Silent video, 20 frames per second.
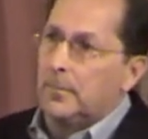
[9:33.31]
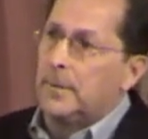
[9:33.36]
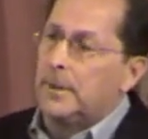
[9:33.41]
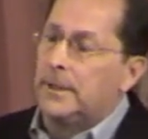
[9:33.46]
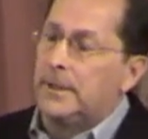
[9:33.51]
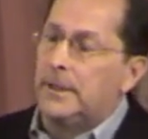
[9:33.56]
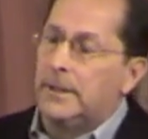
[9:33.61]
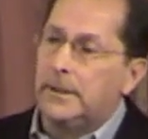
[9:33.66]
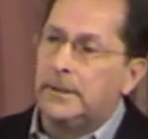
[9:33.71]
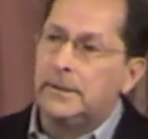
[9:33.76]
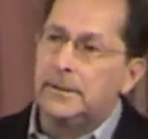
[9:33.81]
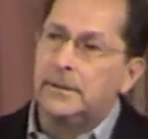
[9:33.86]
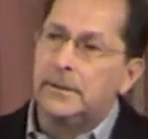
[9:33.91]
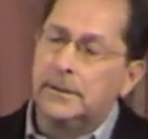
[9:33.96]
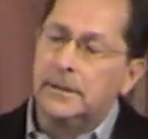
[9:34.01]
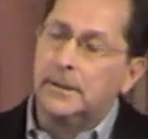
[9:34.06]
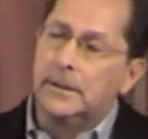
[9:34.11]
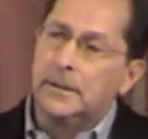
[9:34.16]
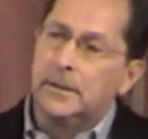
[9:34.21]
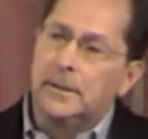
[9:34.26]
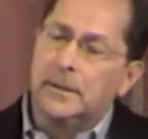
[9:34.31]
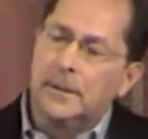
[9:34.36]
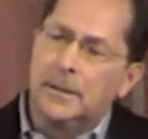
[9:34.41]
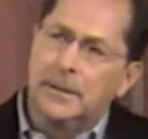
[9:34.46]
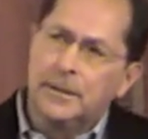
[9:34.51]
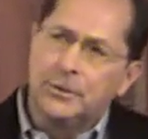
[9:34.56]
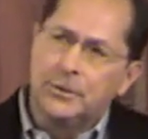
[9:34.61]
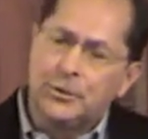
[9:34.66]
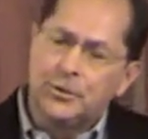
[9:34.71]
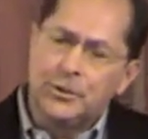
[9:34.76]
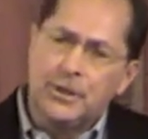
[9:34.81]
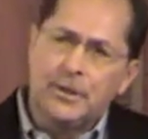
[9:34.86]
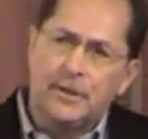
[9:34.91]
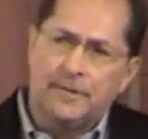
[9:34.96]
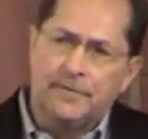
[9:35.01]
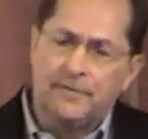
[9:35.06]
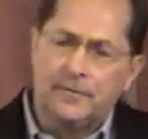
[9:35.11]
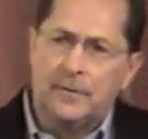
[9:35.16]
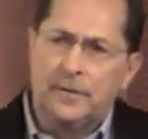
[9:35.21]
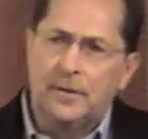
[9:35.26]
Begin to
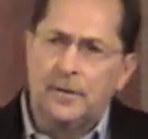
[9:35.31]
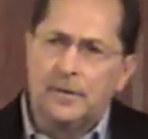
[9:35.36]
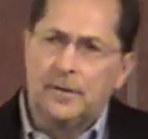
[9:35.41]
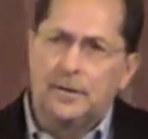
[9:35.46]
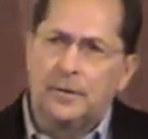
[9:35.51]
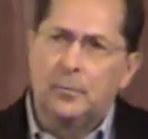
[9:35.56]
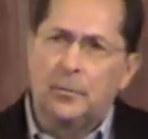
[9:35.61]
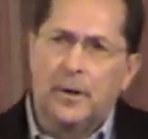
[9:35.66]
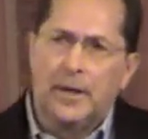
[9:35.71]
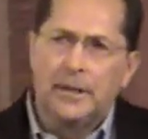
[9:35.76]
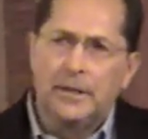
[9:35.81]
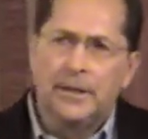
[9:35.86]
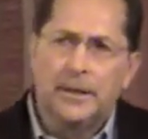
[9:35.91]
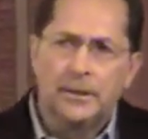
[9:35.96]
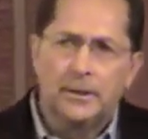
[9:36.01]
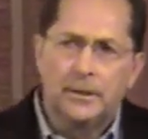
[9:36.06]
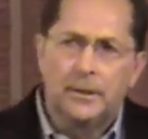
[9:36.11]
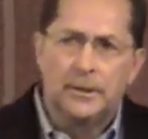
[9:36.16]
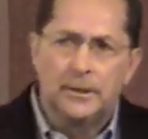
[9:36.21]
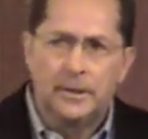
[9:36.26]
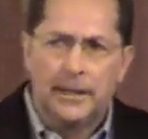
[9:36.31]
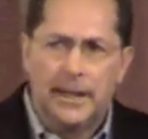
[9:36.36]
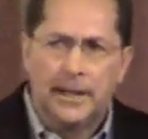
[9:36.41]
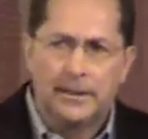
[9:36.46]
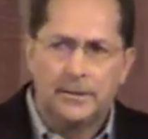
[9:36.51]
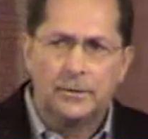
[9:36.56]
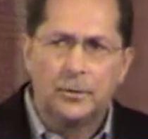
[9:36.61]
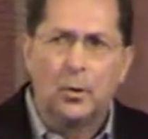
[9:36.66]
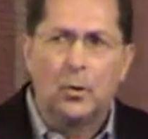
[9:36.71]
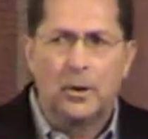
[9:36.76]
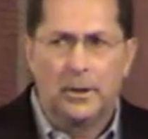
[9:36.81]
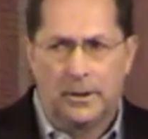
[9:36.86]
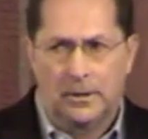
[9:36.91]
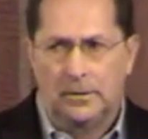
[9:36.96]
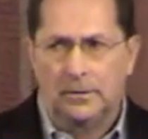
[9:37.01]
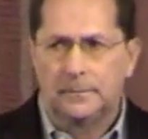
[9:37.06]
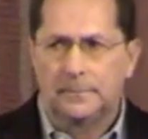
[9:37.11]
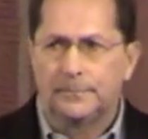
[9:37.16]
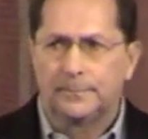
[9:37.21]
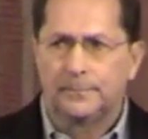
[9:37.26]
shift the way that you look at
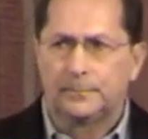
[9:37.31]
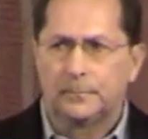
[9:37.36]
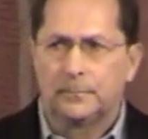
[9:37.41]
toil.